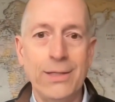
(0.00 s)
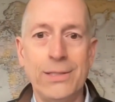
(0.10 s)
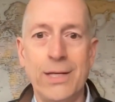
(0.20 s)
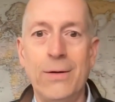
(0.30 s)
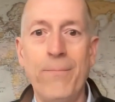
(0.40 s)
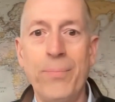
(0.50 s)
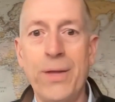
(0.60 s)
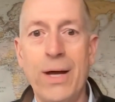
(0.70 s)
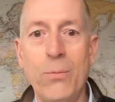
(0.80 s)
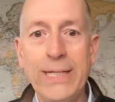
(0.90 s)
So
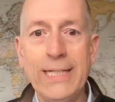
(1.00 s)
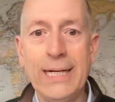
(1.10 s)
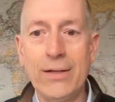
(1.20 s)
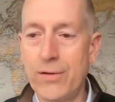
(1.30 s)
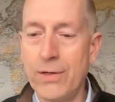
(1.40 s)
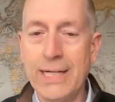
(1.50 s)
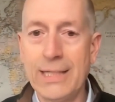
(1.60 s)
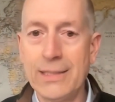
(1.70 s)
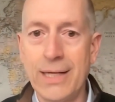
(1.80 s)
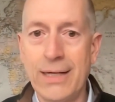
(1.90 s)
we did it. 30
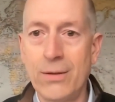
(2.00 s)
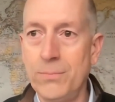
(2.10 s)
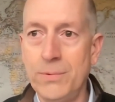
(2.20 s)
days later,